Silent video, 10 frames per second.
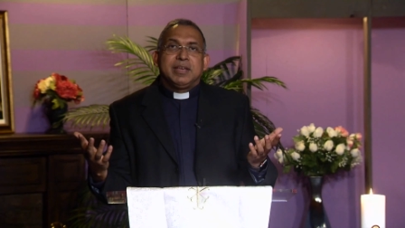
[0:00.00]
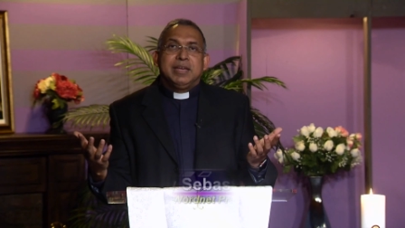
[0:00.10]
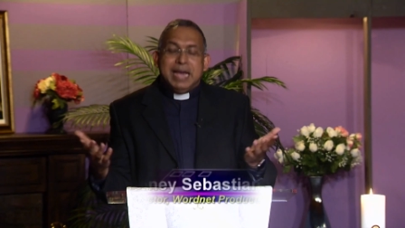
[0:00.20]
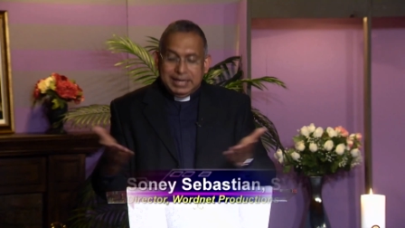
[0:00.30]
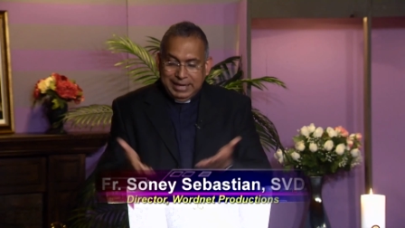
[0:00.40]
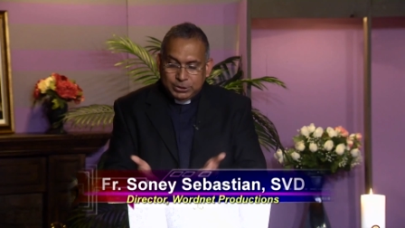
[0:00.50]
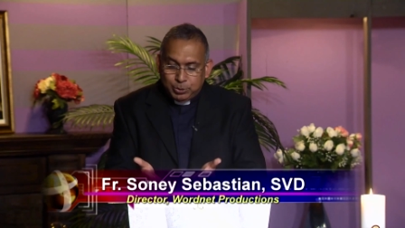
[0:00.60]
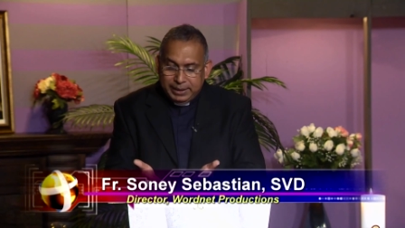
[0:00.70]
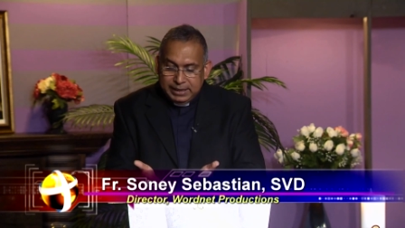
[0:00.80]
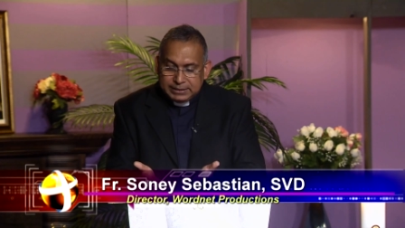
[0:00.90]
And that's
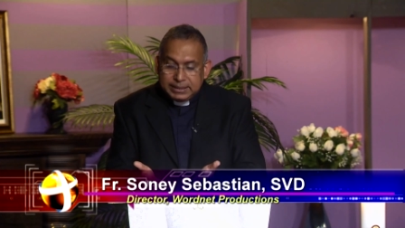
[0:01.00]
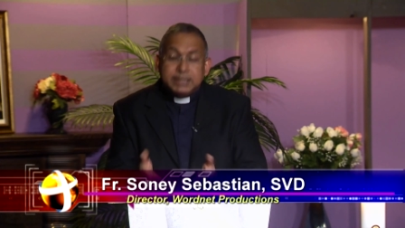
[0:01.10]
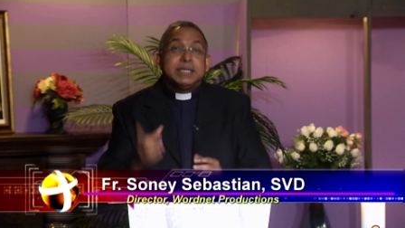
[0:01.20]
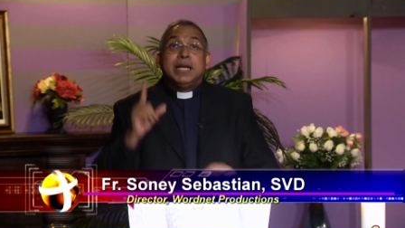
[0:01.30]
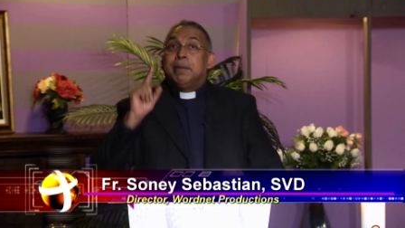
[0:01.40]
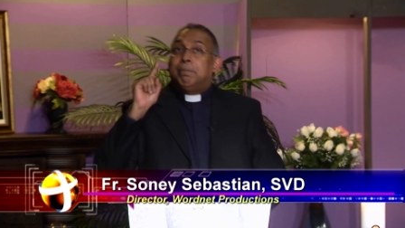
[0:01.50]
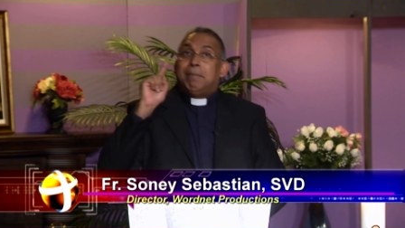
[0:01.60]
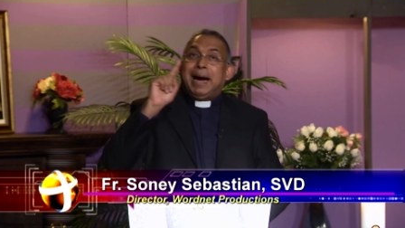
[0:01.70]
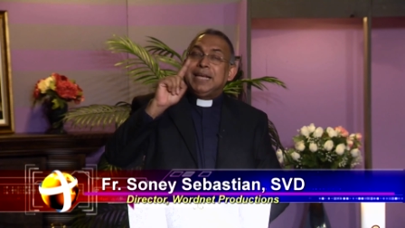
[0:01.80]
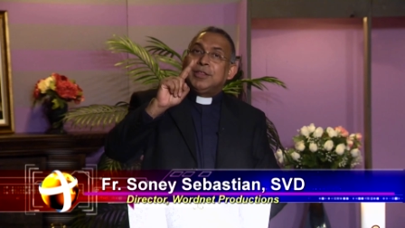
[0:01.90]
why he says,
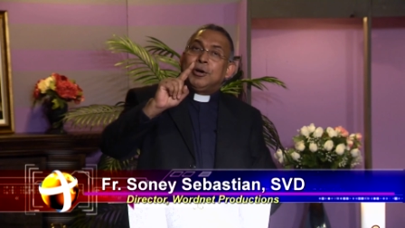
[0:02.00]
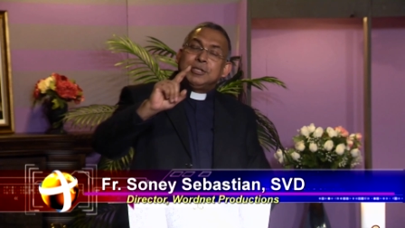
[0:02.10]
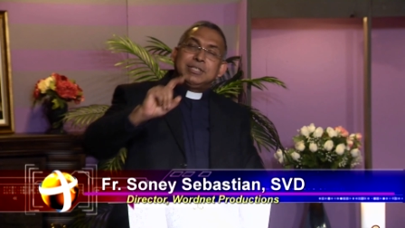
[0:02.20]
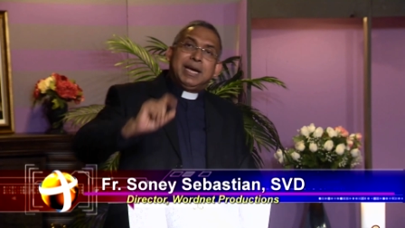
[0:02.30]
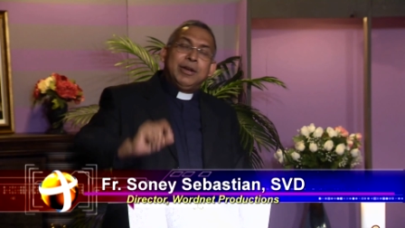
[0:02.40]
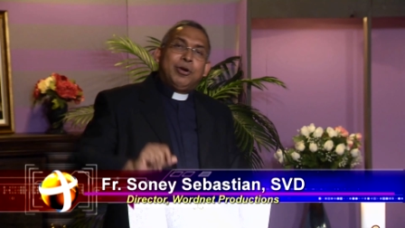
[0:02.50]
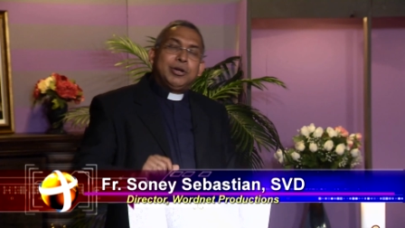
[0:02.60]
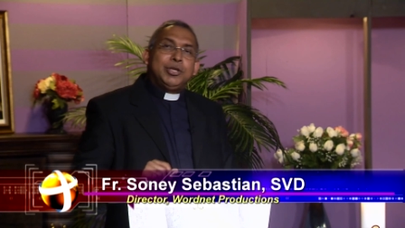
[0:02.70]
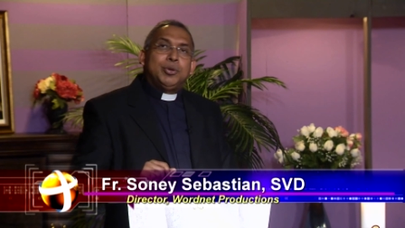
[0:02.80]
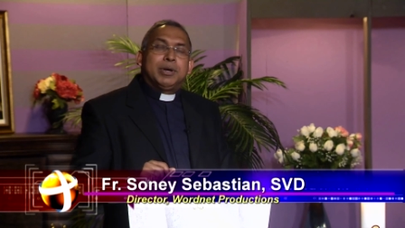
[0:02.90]
my thoughts are
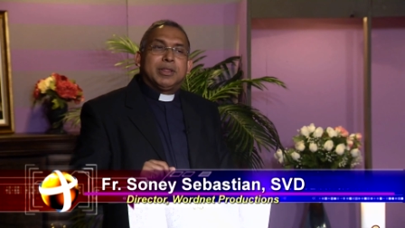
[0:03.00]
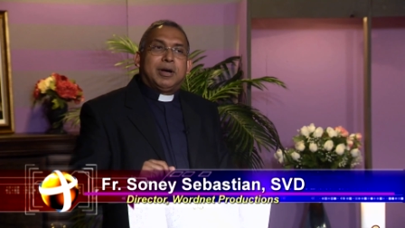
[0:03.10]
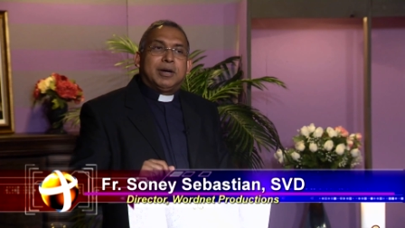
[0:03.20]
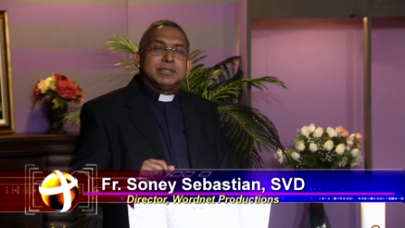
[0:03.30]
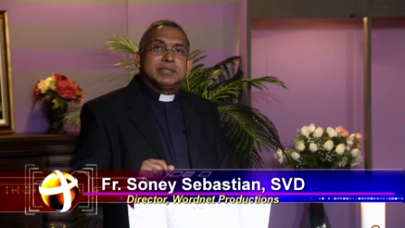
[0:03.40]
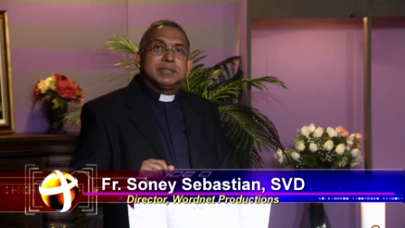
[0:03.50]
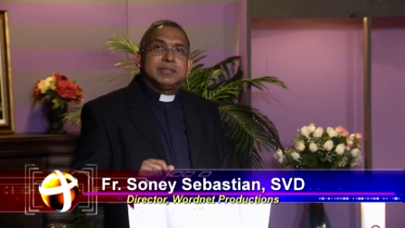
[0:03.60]
not your thoughts.